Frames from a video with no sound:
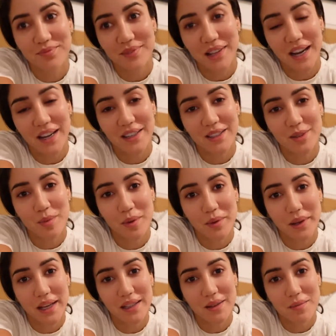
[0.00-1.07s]
tired, but
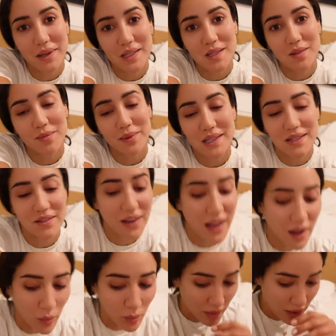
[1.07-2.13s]
we had a massive
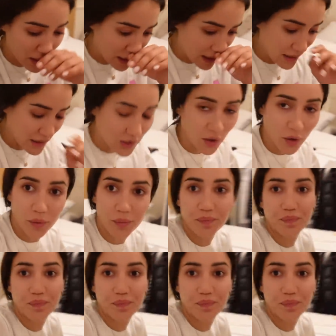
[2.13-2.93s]
help. So